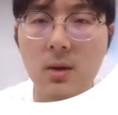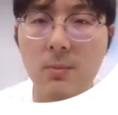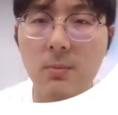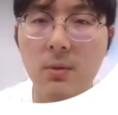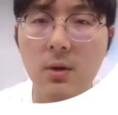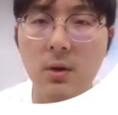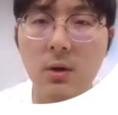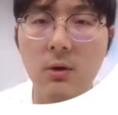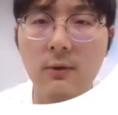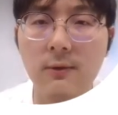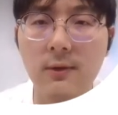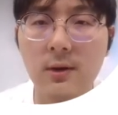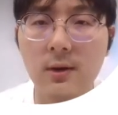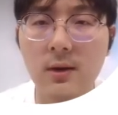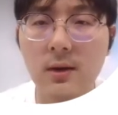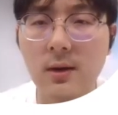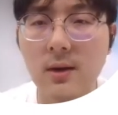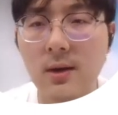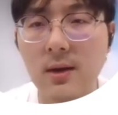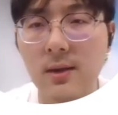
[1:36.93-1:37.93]
Moreover,
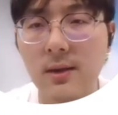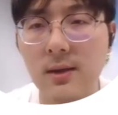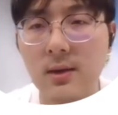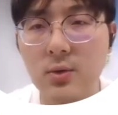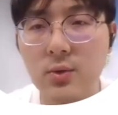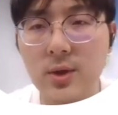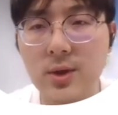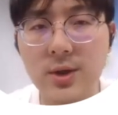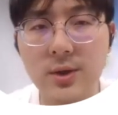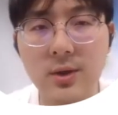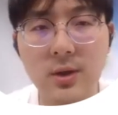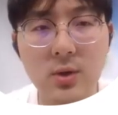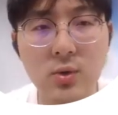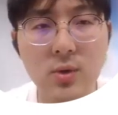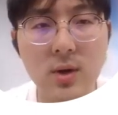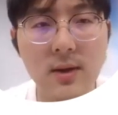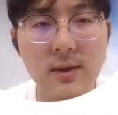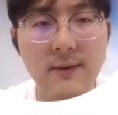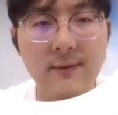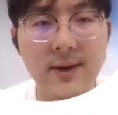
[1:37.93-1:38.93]
the region
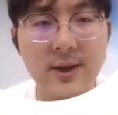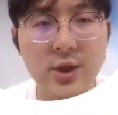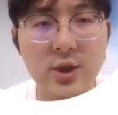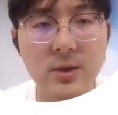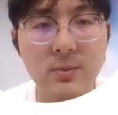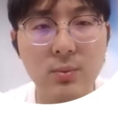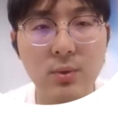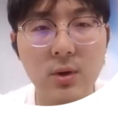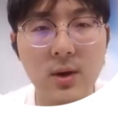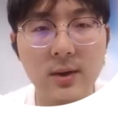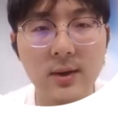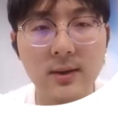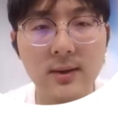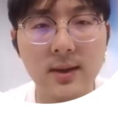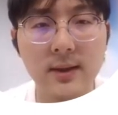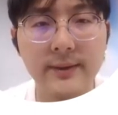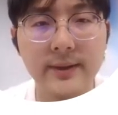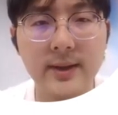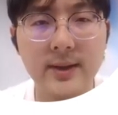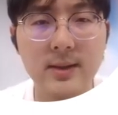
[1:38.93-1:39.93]
around the vanishing point
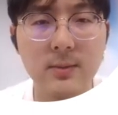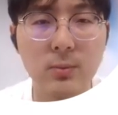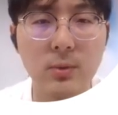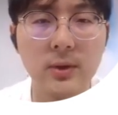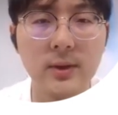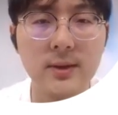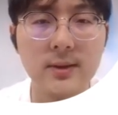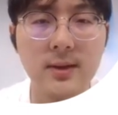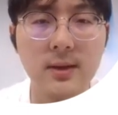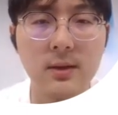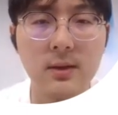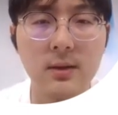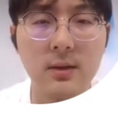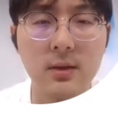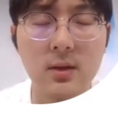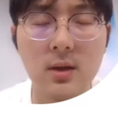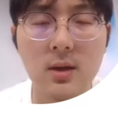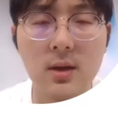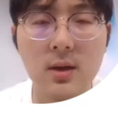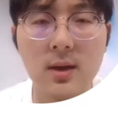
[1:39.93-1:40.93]
contains more
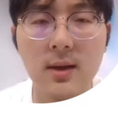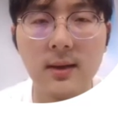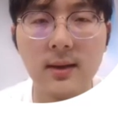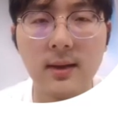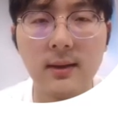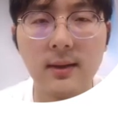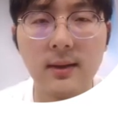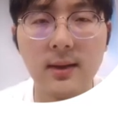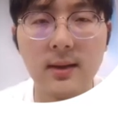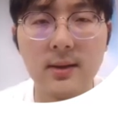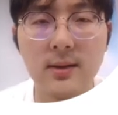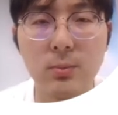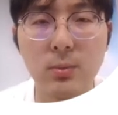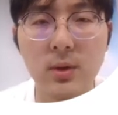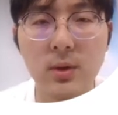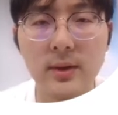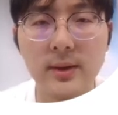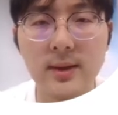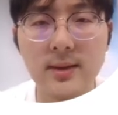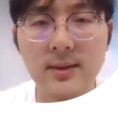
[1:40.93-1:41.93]

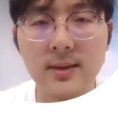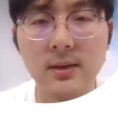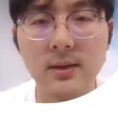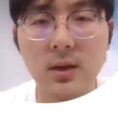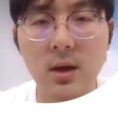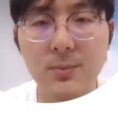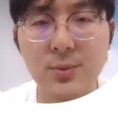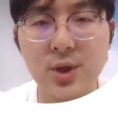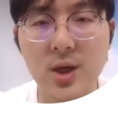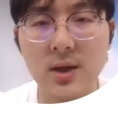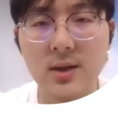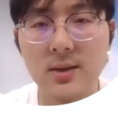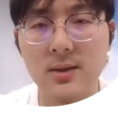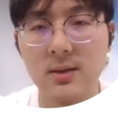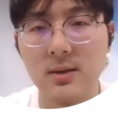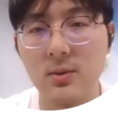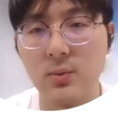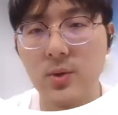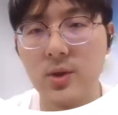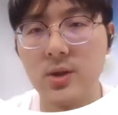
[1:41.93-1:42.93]
distant
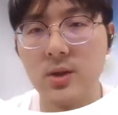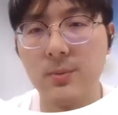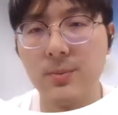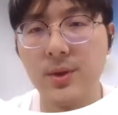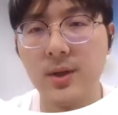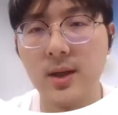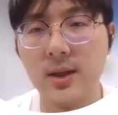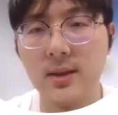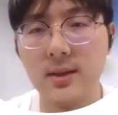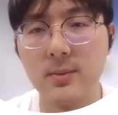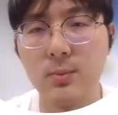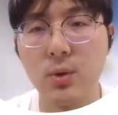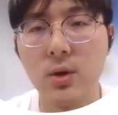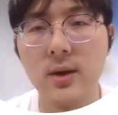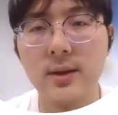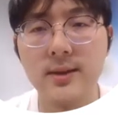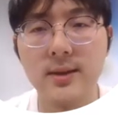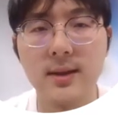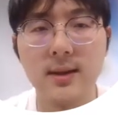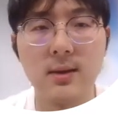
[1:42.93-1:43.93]
objects, which appear at smaller
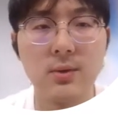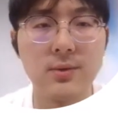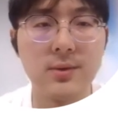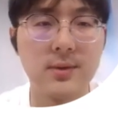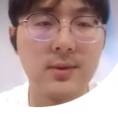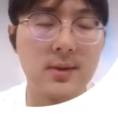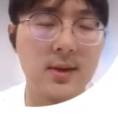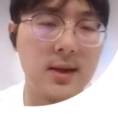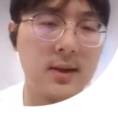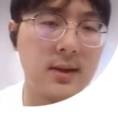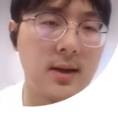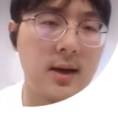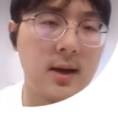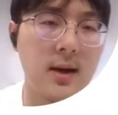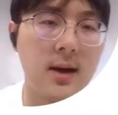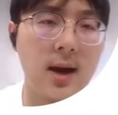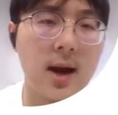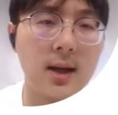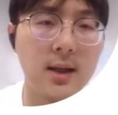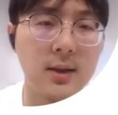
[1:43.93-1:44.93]
scales and are
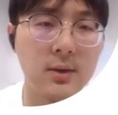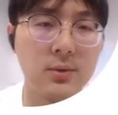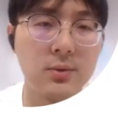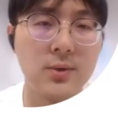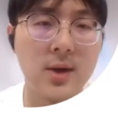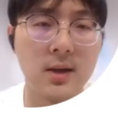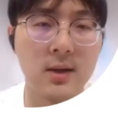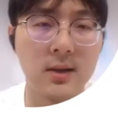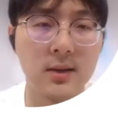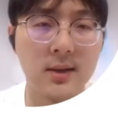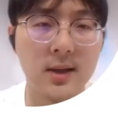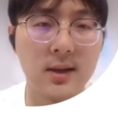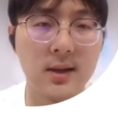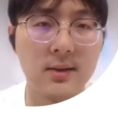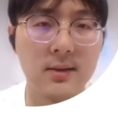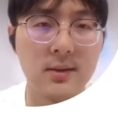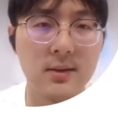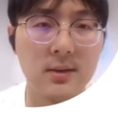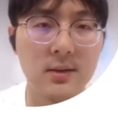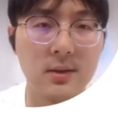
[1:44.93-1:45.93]
harder to
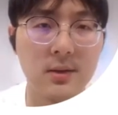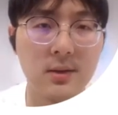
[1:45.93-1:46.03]
recognize.